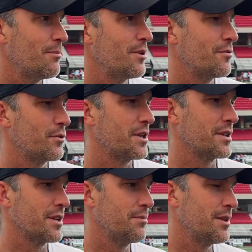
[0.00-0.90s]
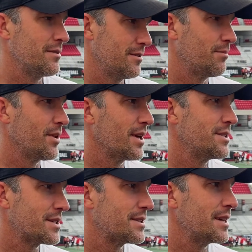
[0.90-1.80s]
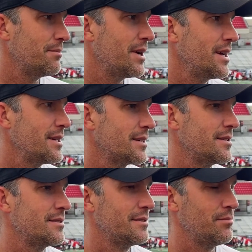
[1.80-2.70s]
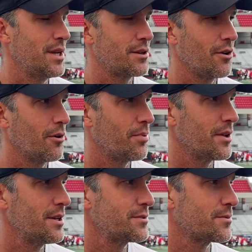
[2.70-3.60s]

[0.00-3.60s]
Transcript: but if we can limit the plays that they make and make our plays,